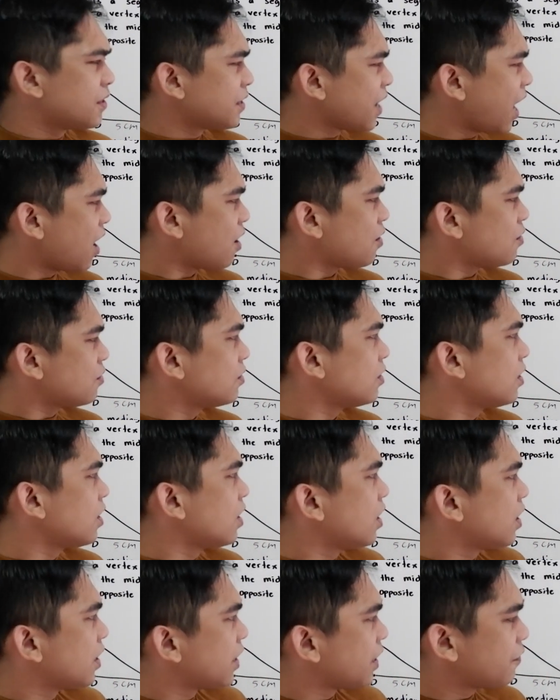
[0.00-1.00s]
Now,
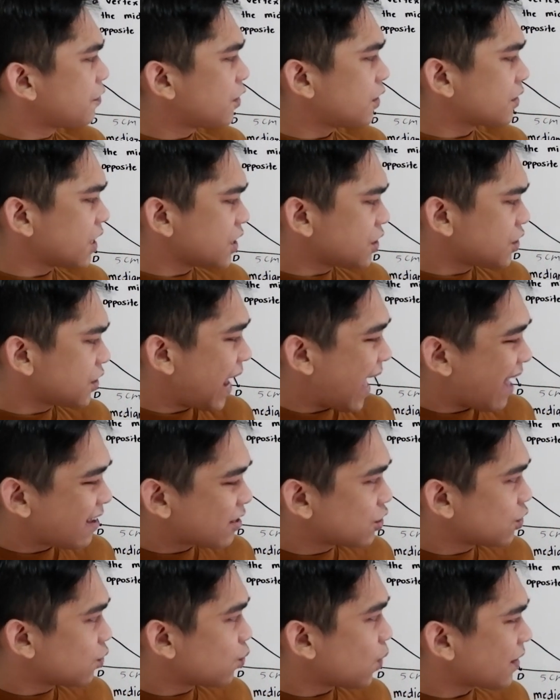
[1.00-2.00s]
if your teacher
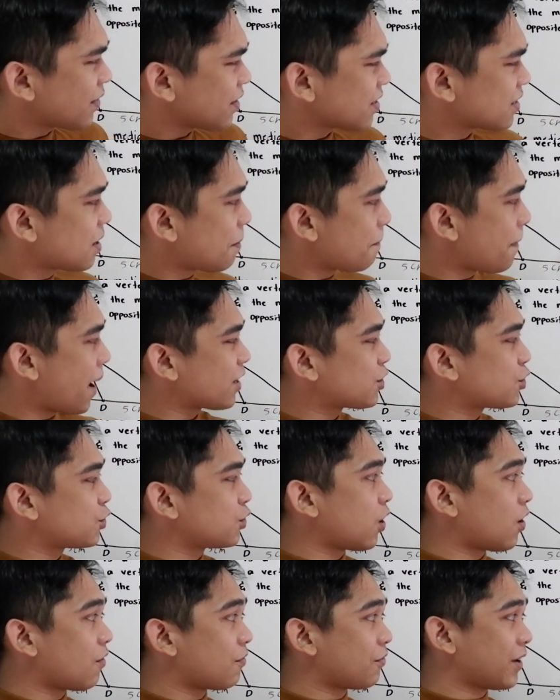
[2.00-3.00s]
asks you what is the
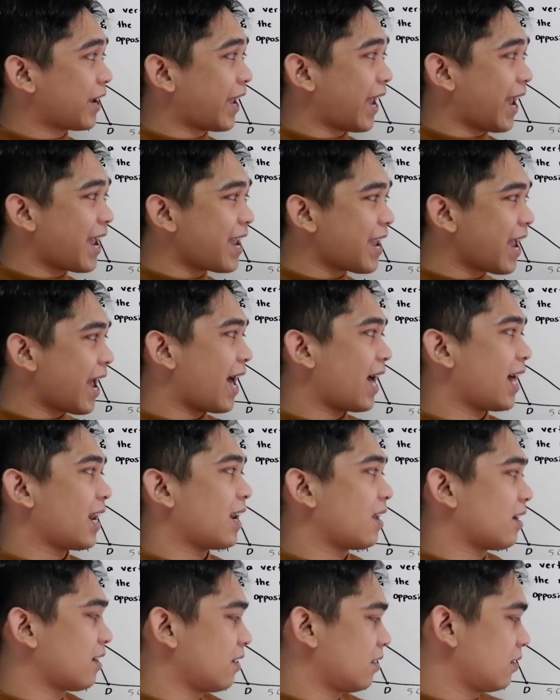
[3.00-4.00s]
measure of
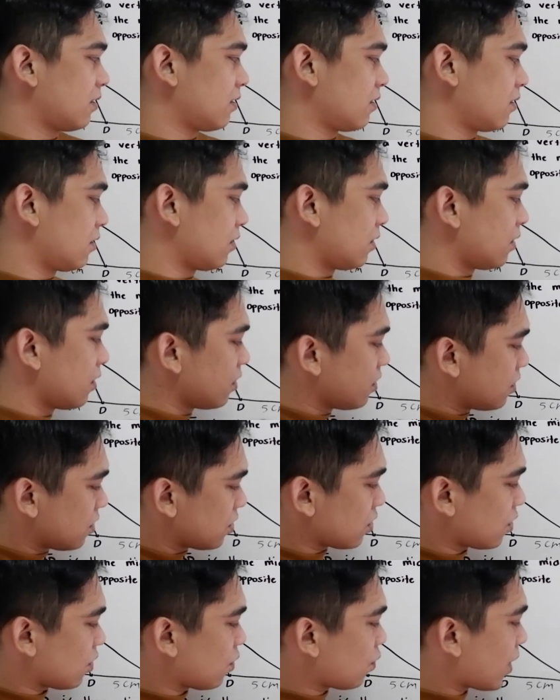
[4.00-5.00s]
KL?
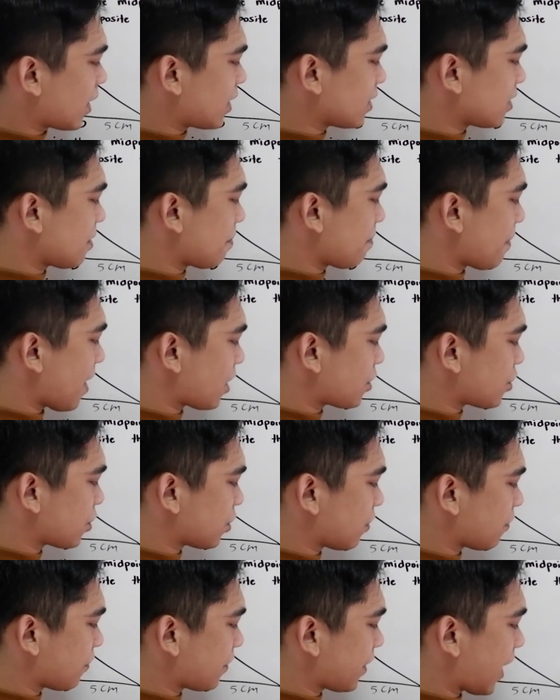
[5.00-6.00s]
So what is the
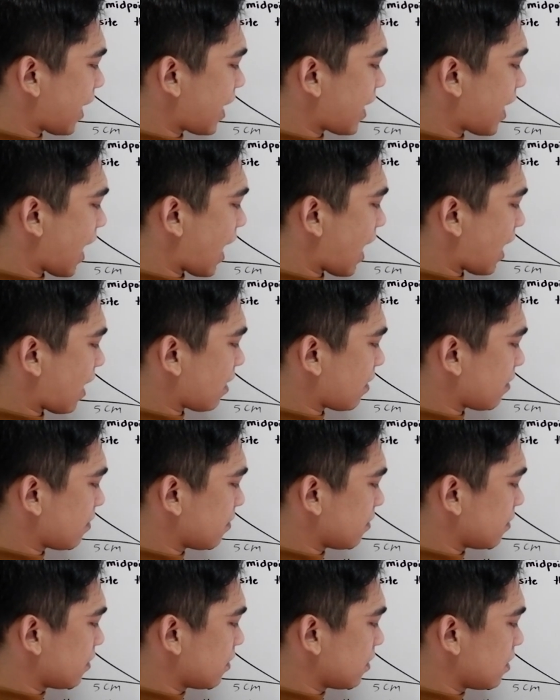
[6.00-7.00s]
measure of KL?
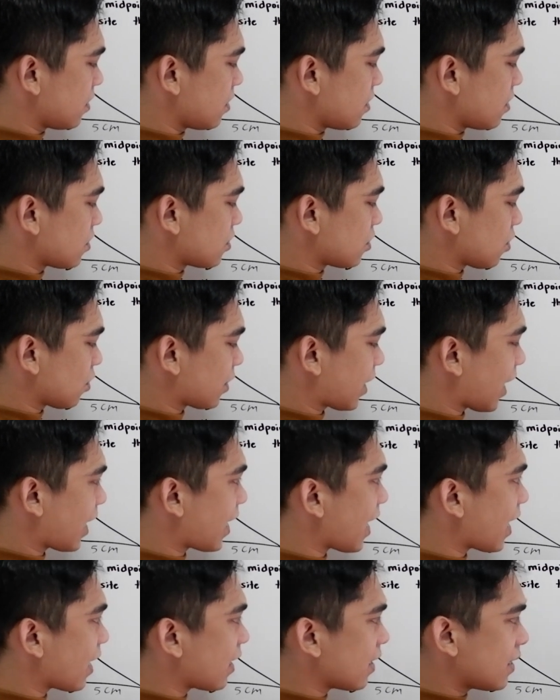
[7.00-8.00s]
So
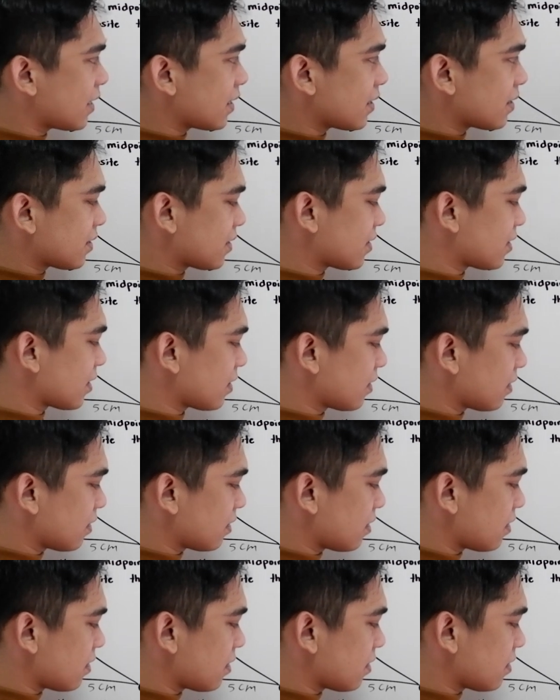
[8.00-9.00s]
KL is
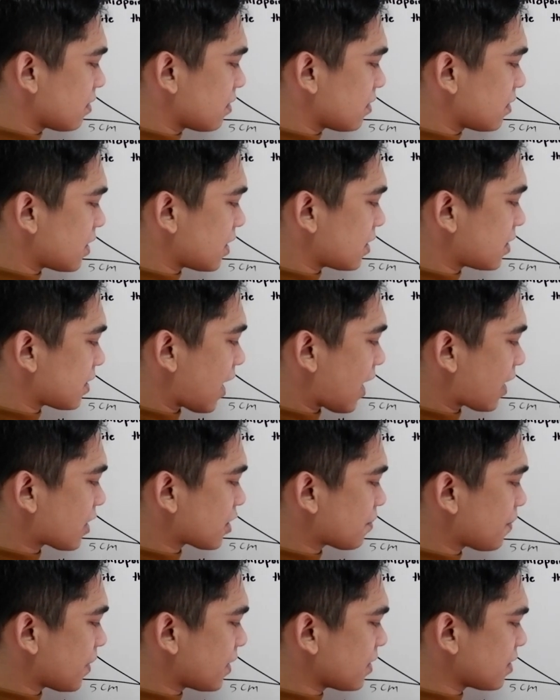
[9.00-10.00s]

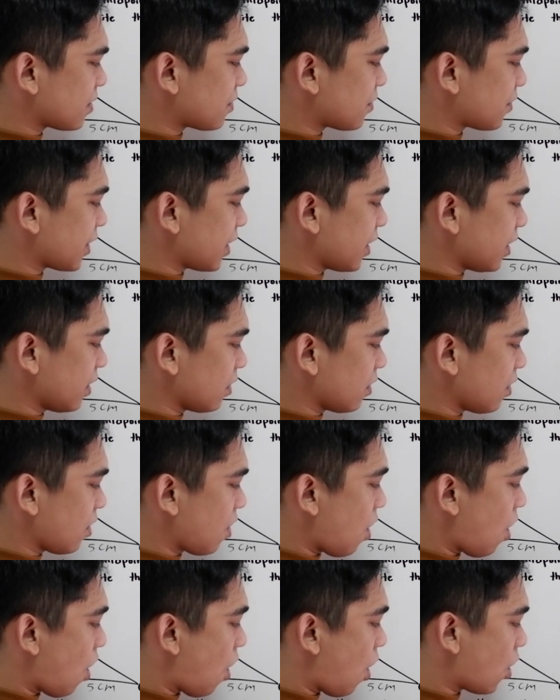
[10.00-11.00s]
6x plus 3.
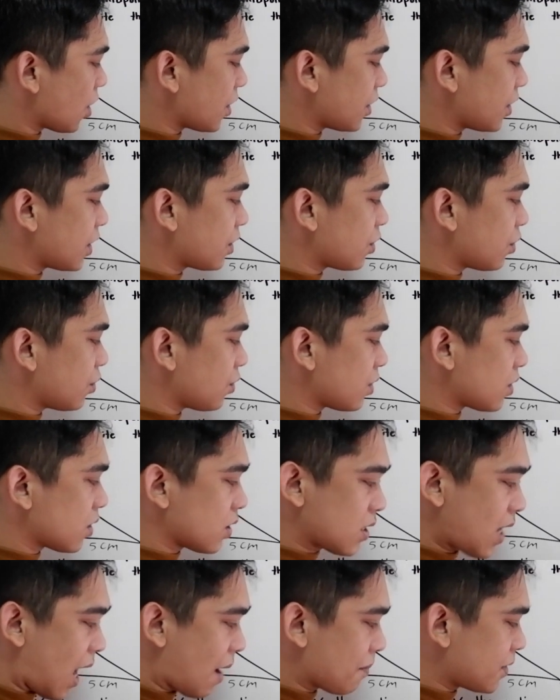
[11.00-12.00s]
All you need to do is
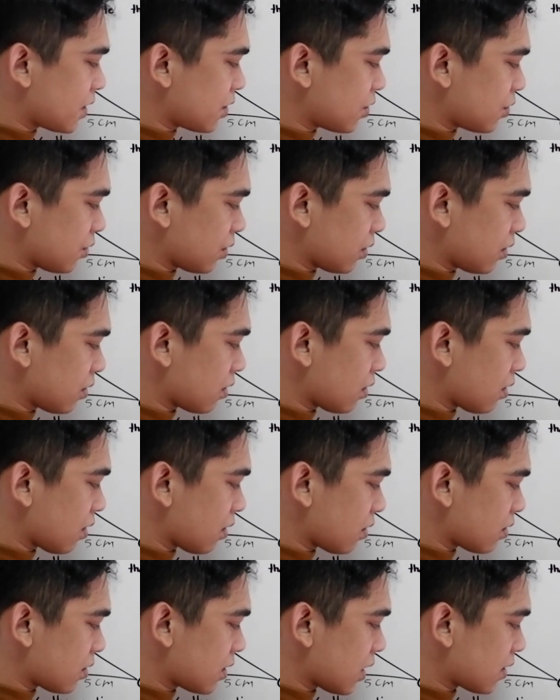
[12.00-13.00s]
to substitute
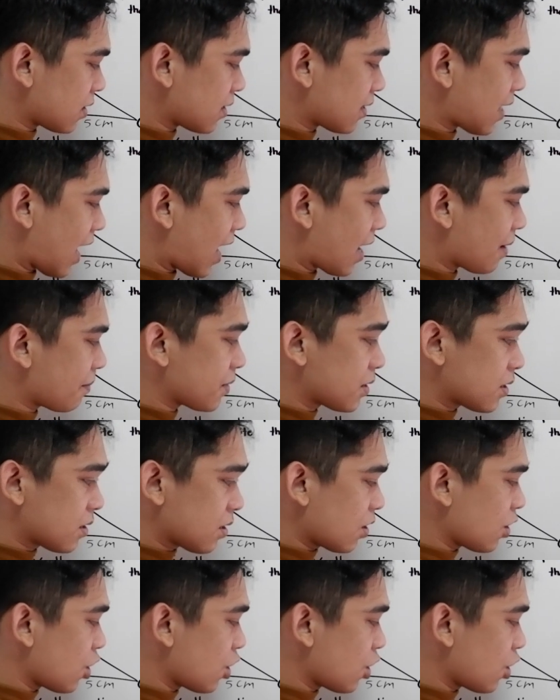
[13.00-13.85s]
6 times.